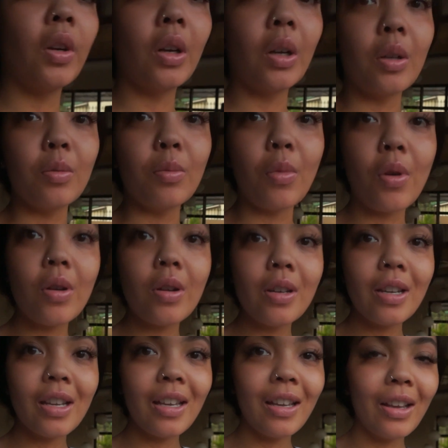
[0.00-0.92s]
Good
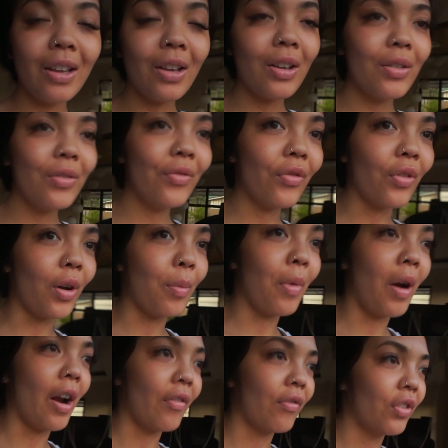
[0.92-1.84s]
morning from
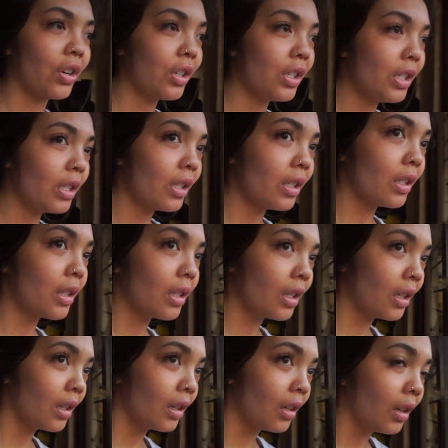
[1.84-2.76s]
our first
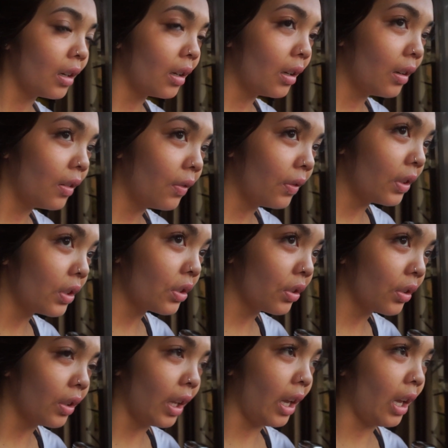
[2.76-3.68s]

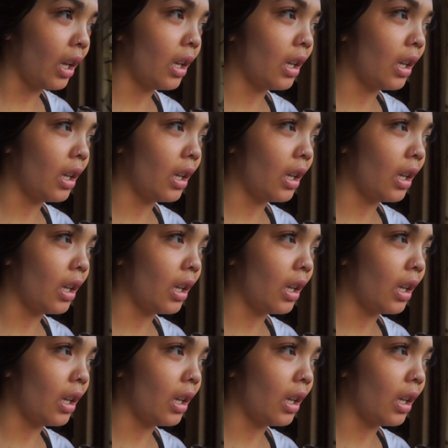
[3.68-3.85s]
official day